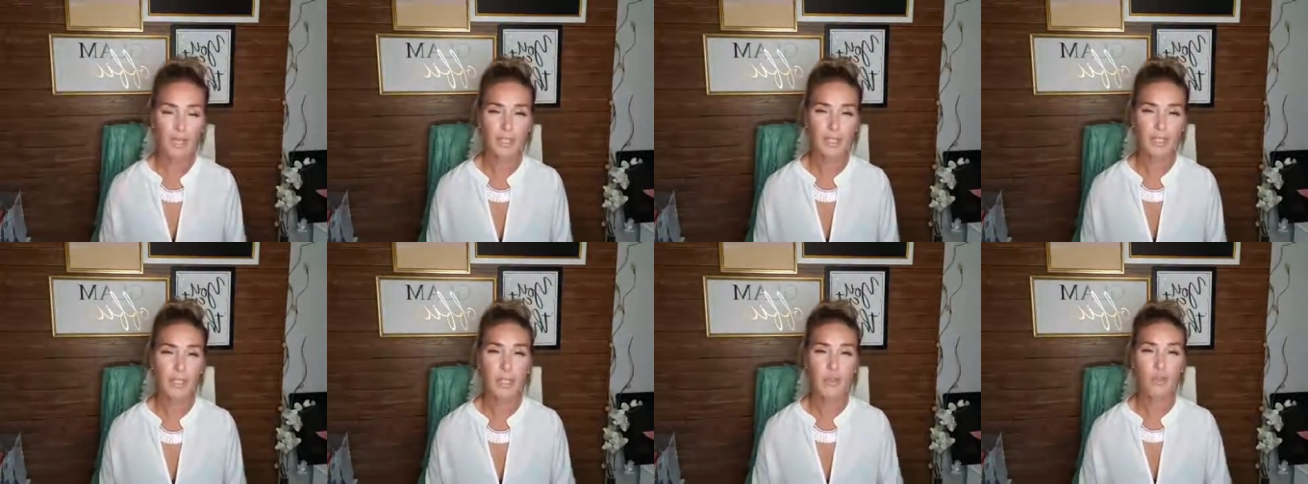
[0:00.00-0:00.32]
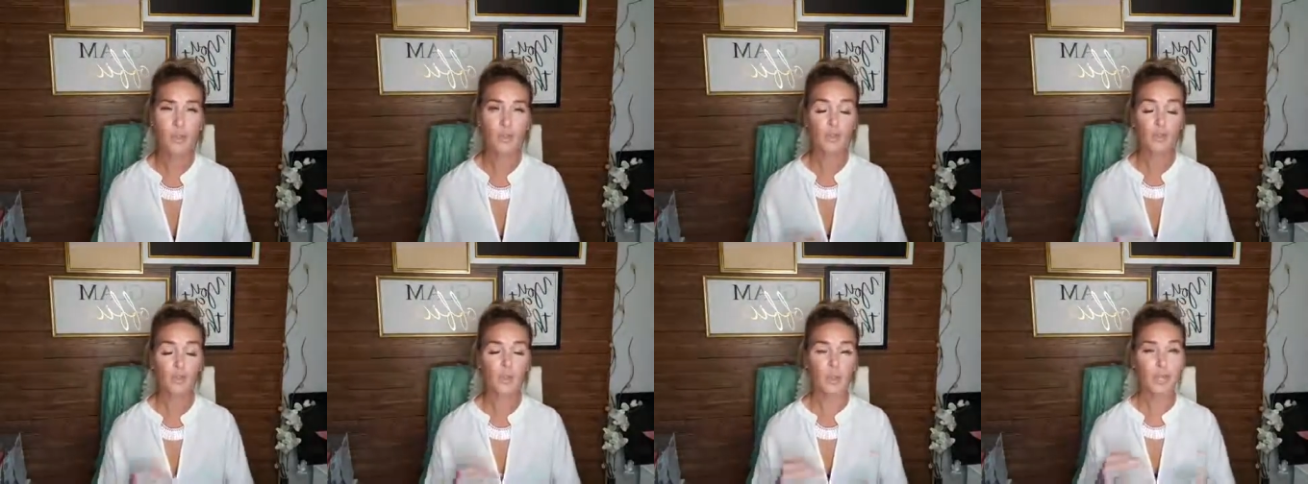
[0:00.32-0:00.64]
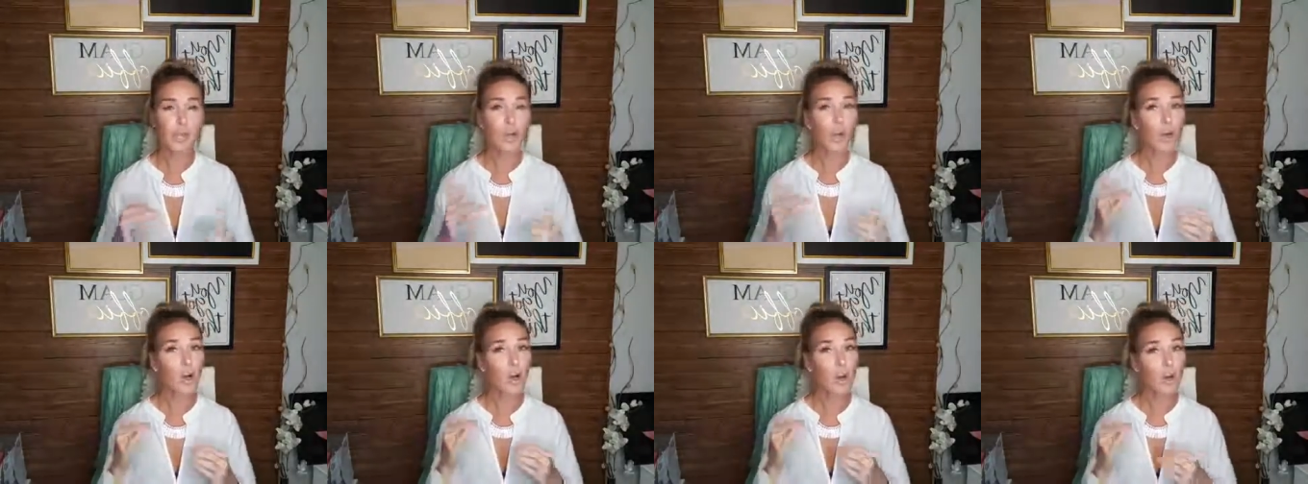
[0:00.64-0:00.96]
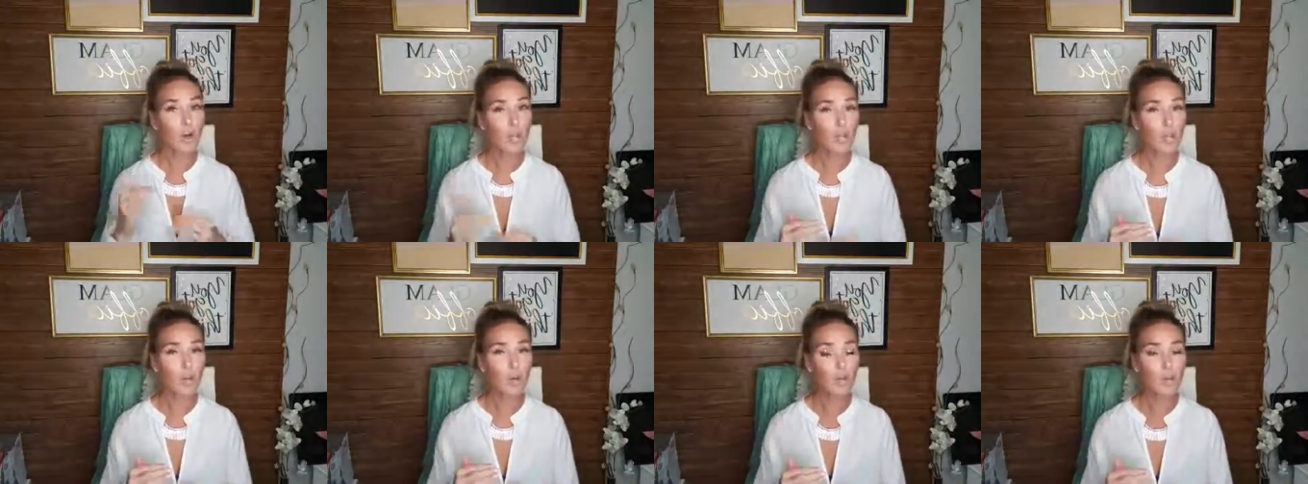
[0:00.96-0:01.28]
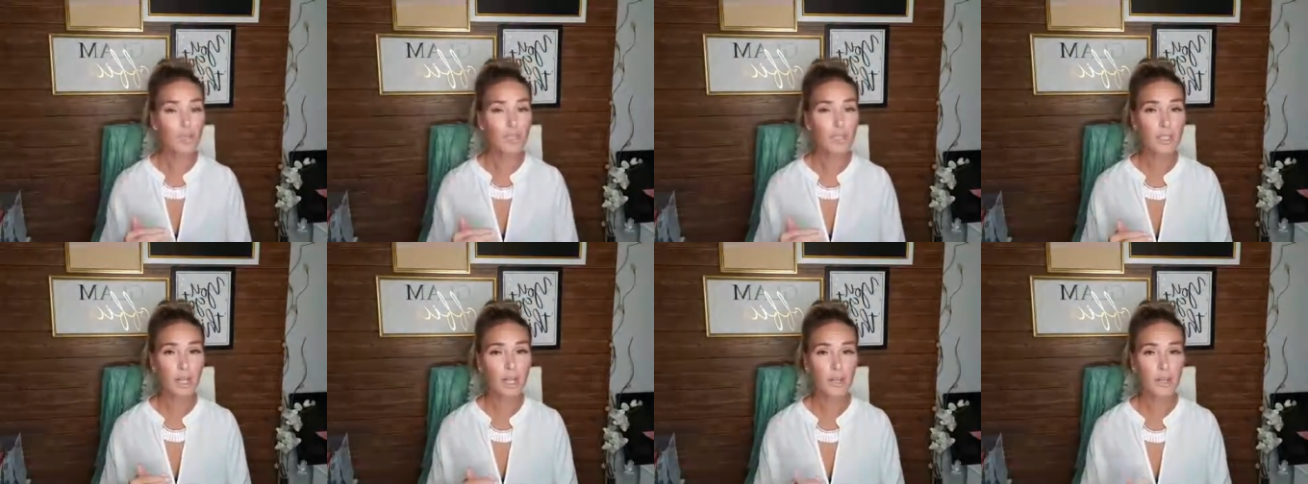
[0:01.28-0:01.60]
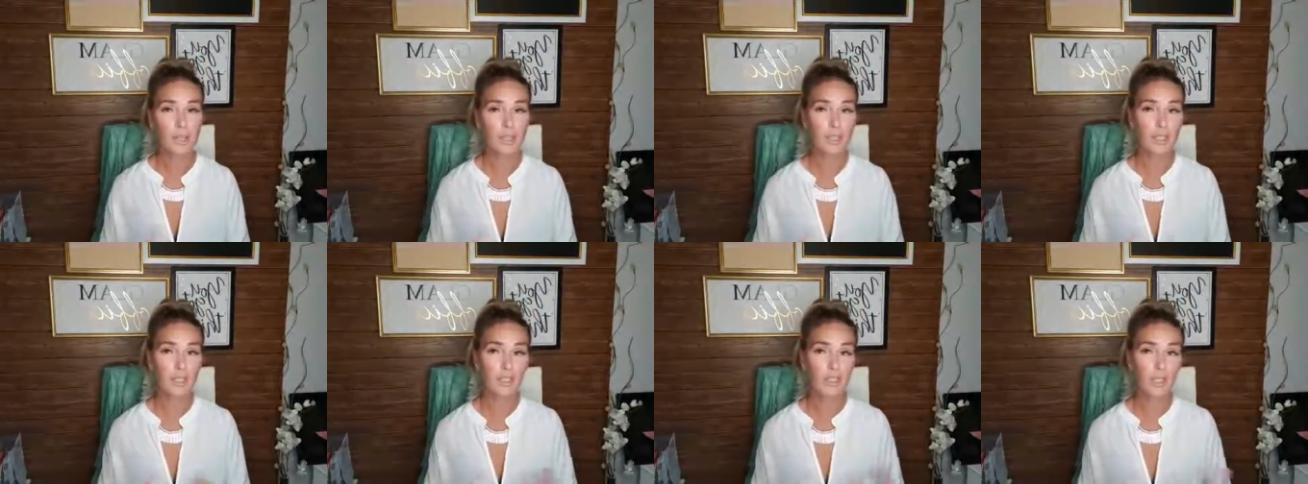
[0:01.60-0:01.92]
Instead of doing it all at one time,
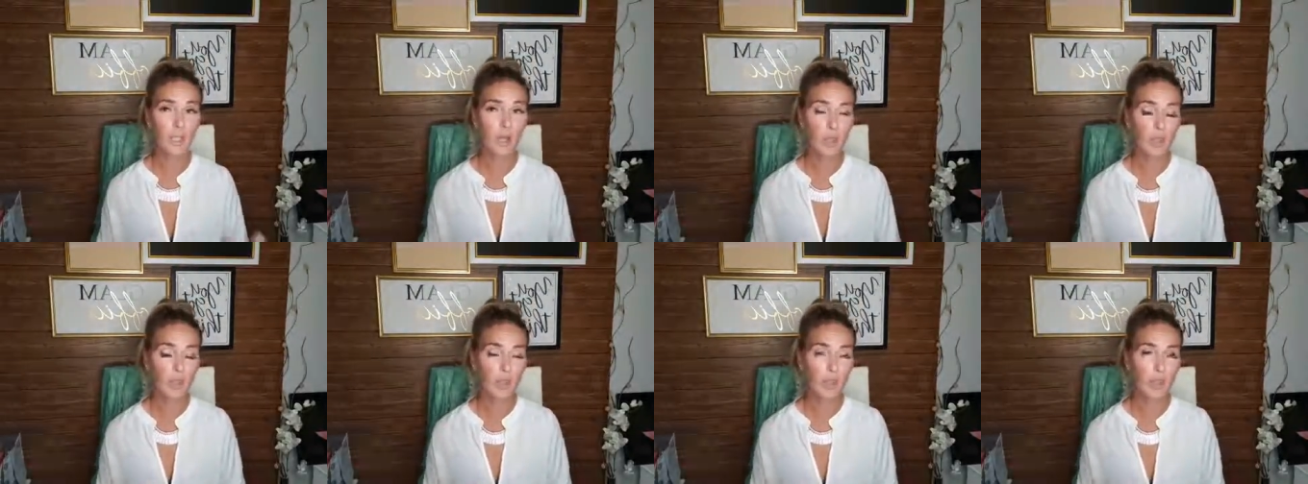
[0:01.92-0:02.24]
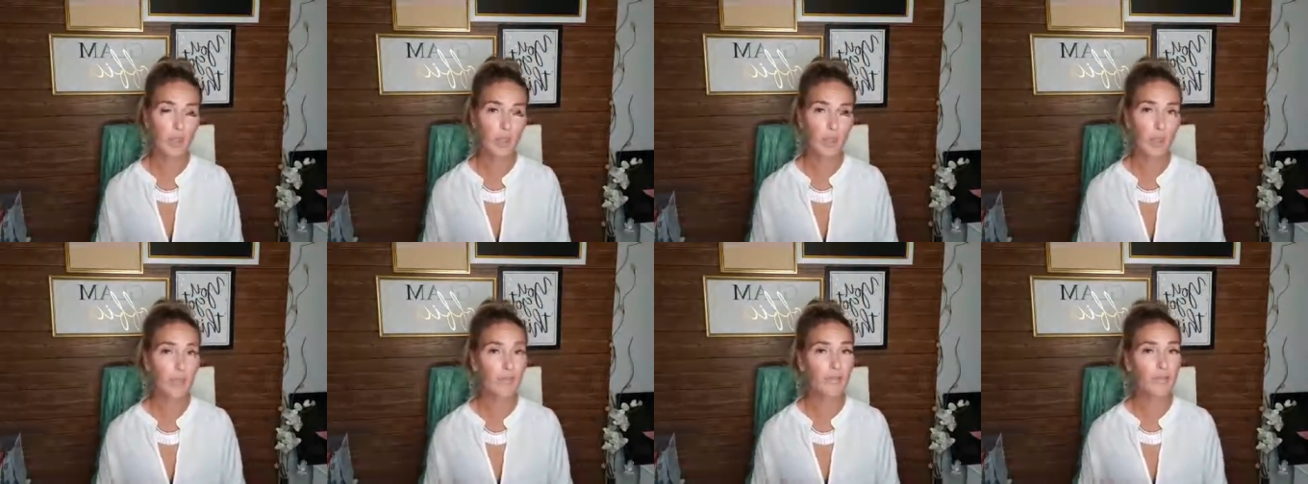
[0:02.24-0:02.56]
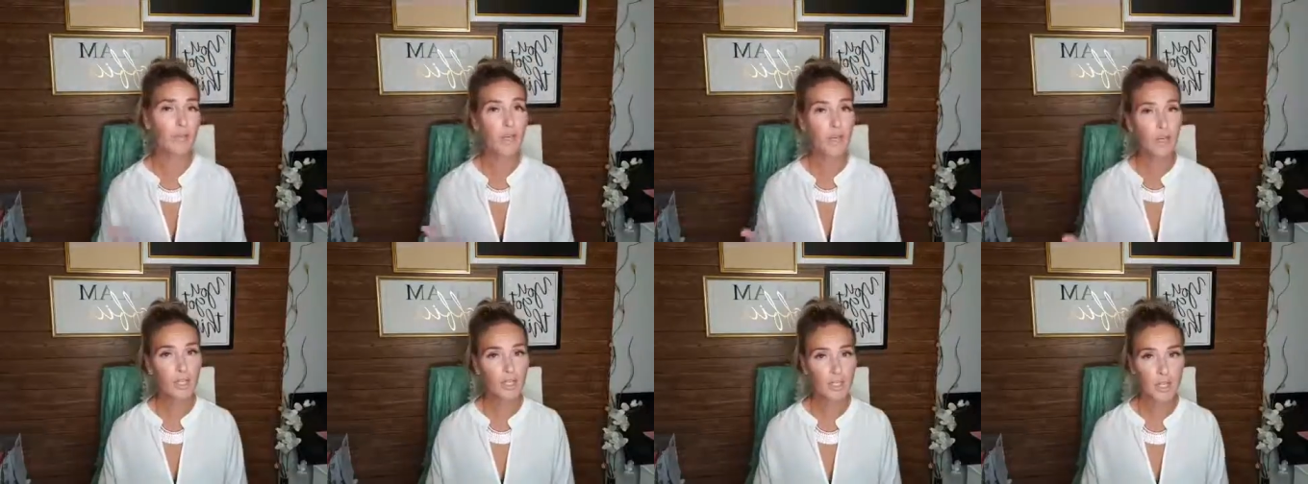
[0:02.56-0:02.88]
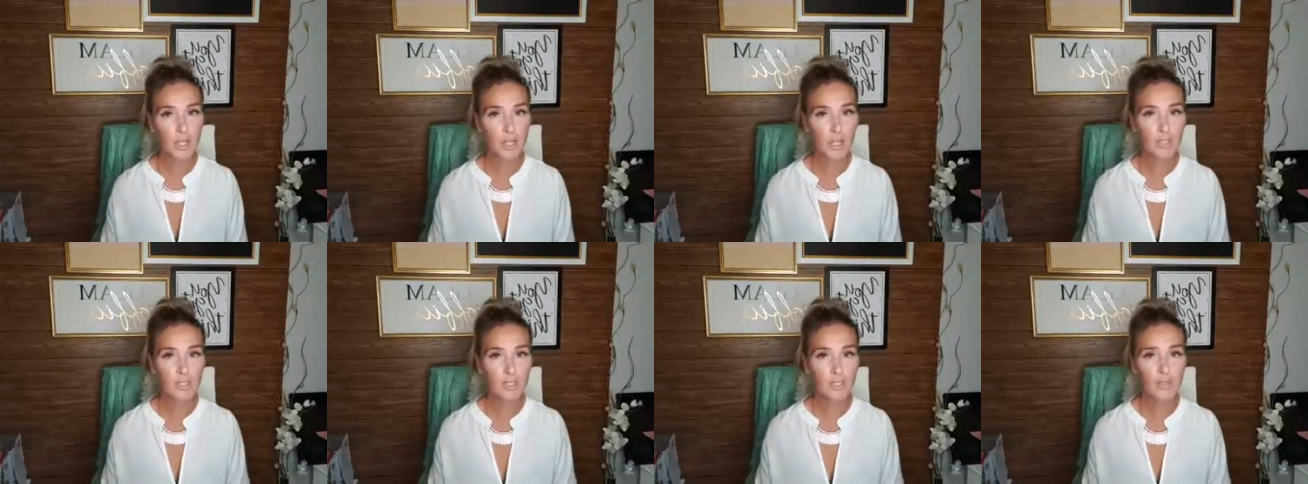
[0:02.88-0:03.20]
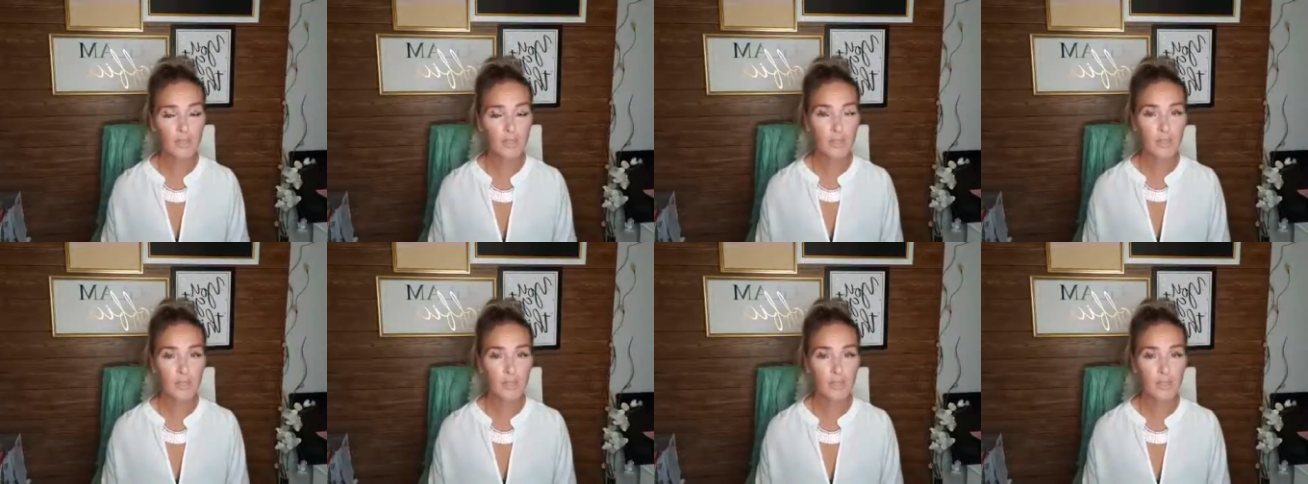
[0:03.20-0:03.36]
then it's helping you have content